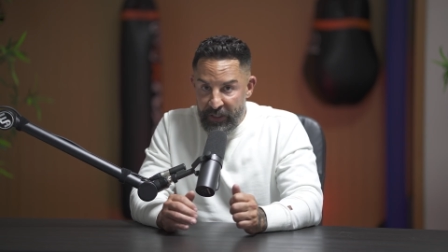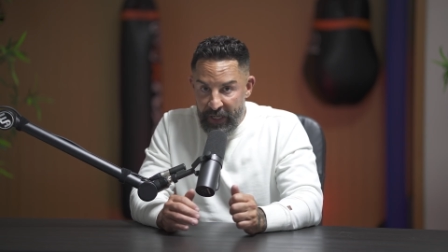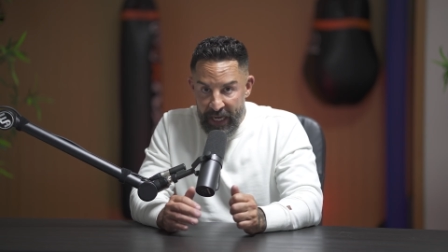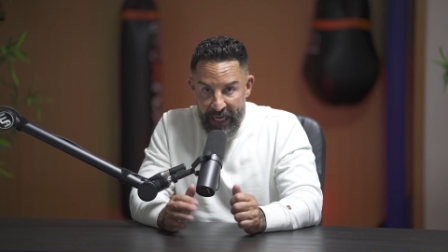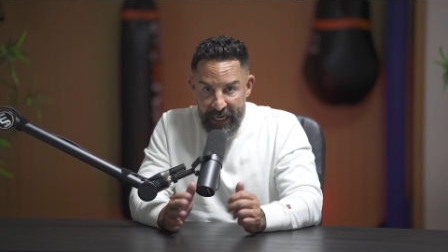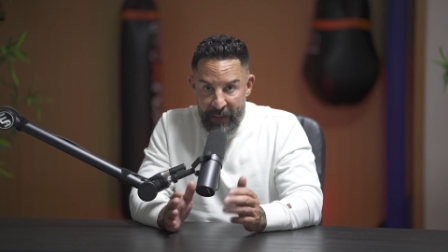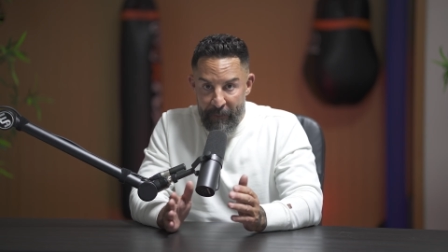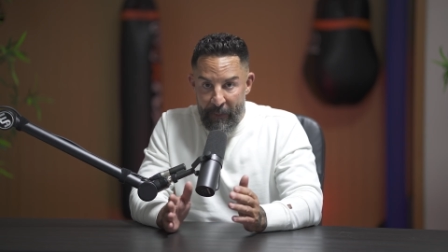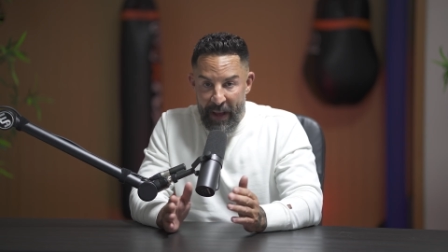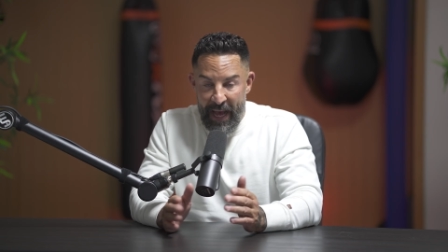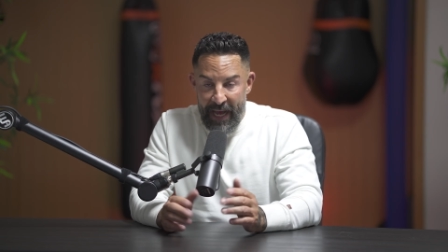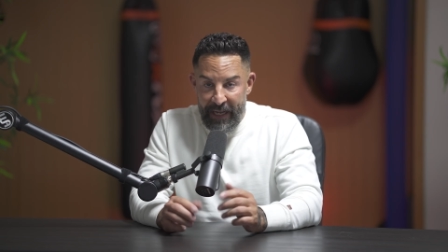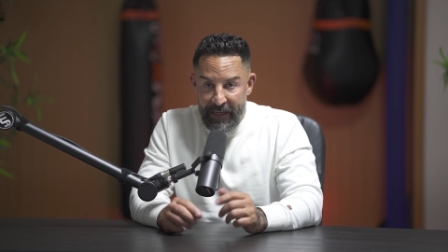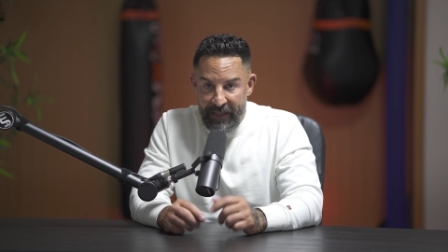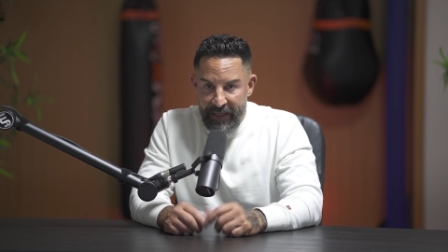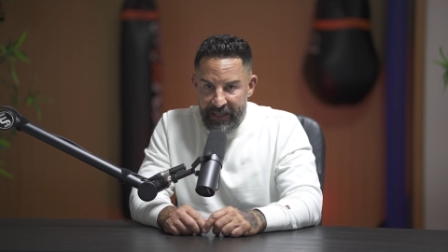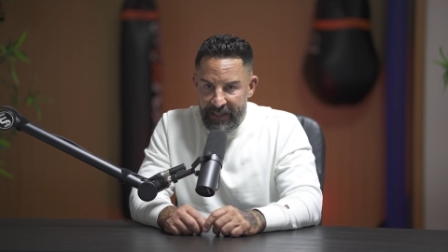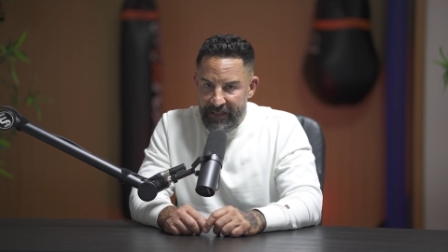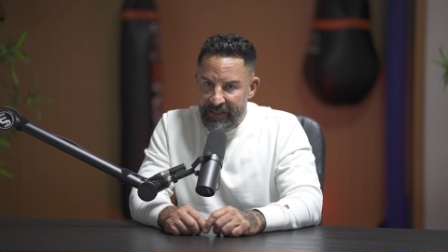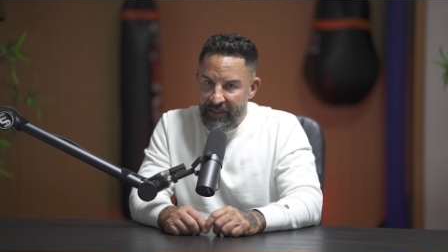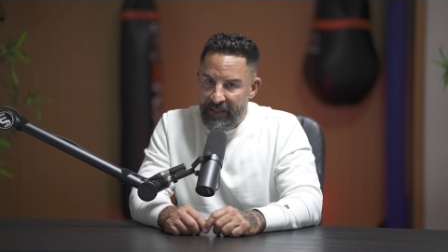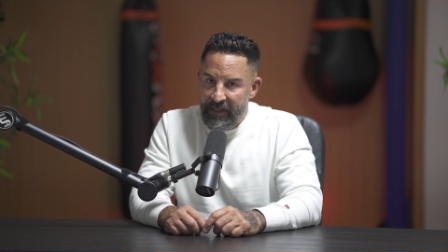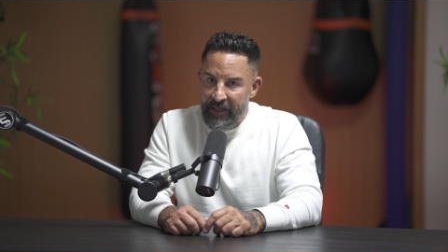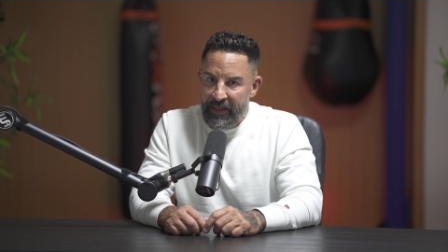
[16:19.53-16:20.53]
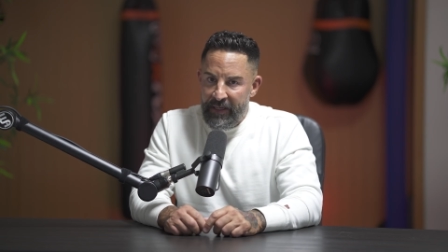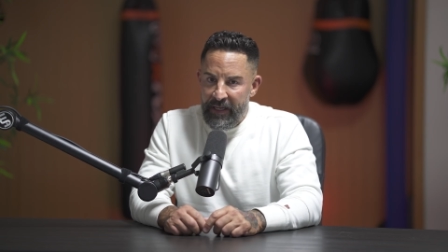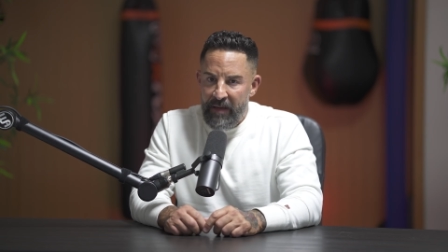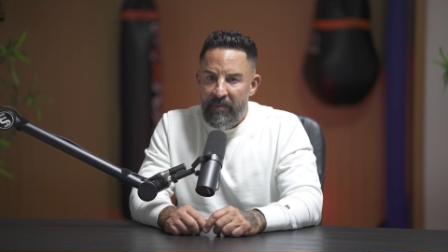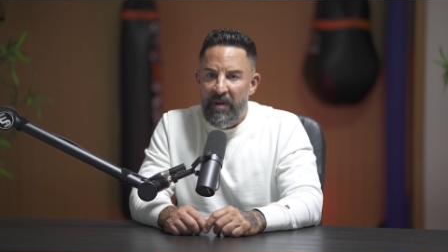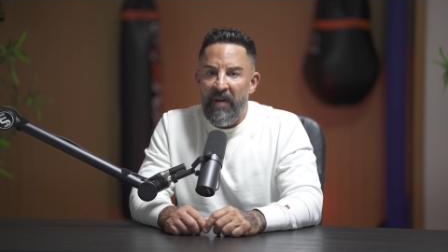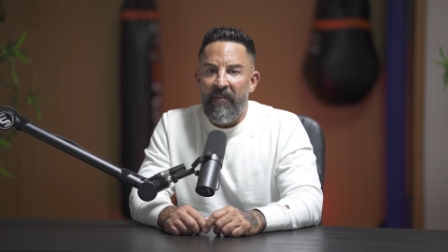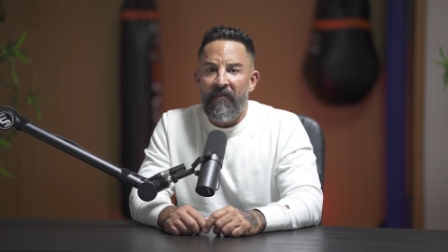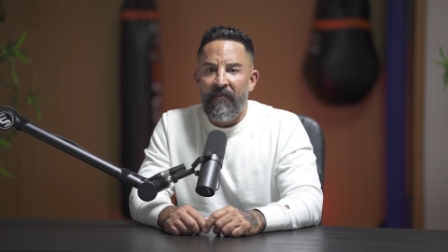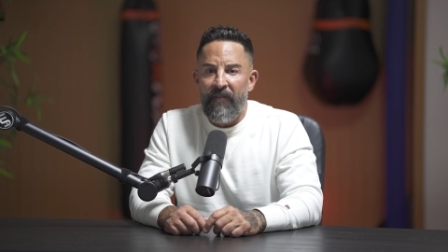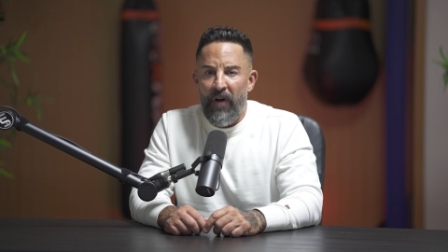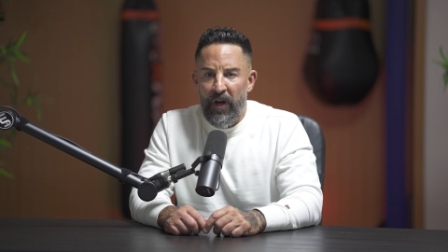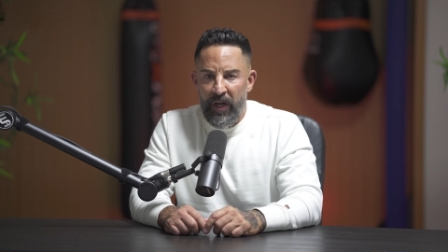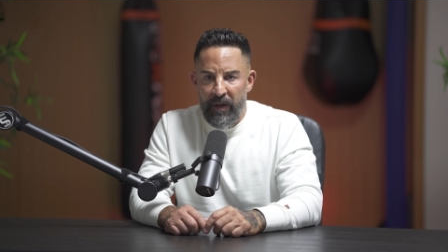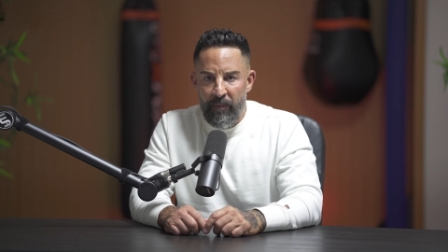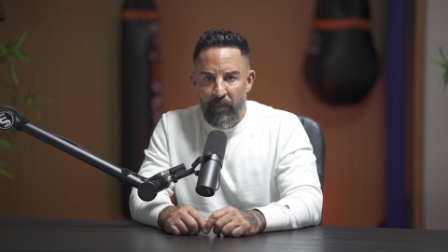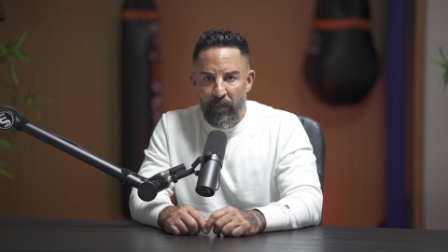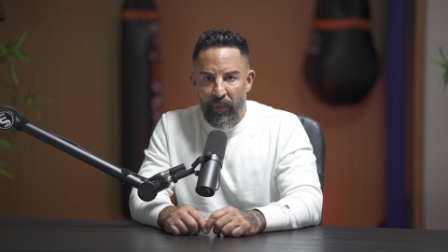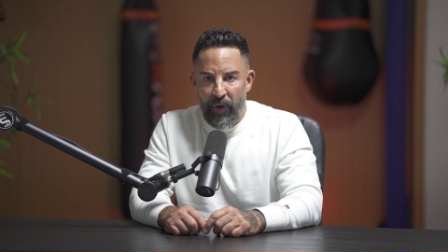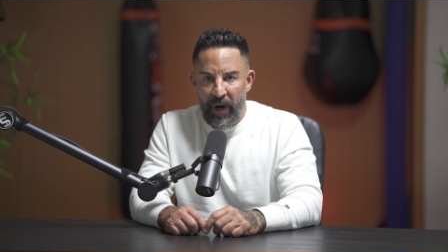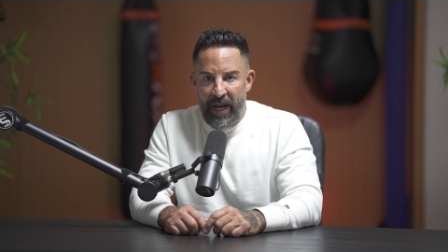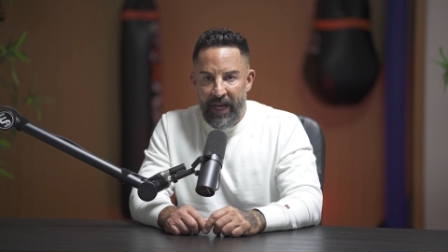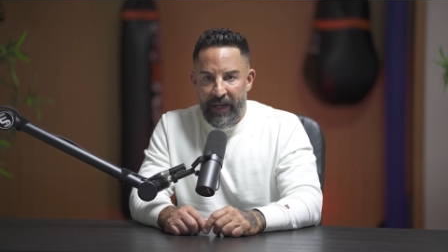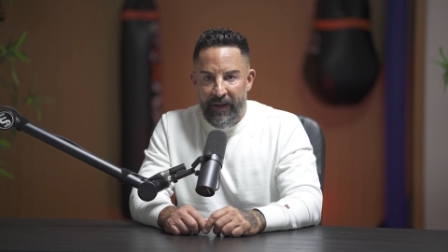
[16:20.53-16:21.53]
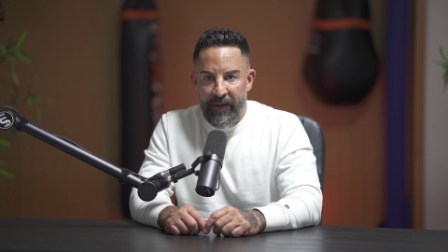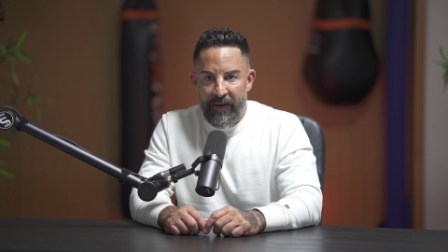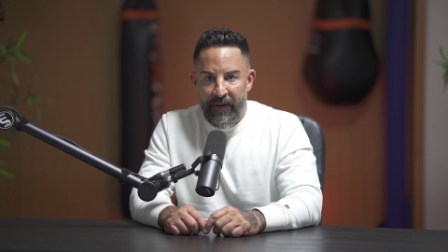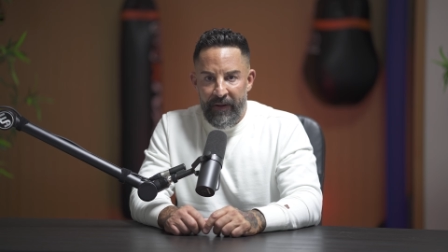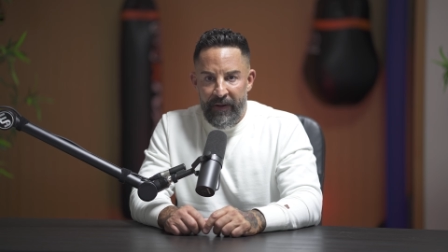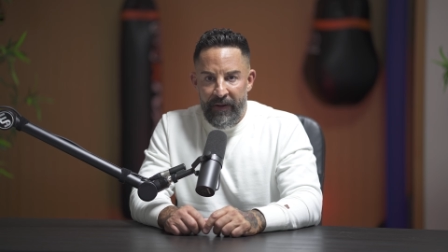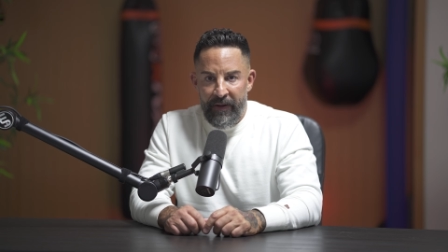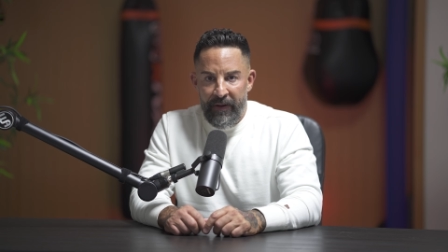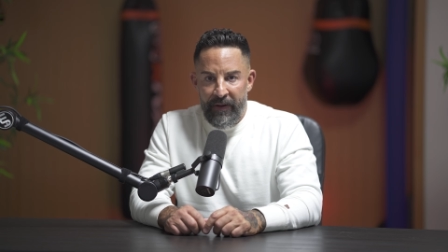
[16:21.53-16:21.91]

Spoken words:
to any mandates, give me a fucking break.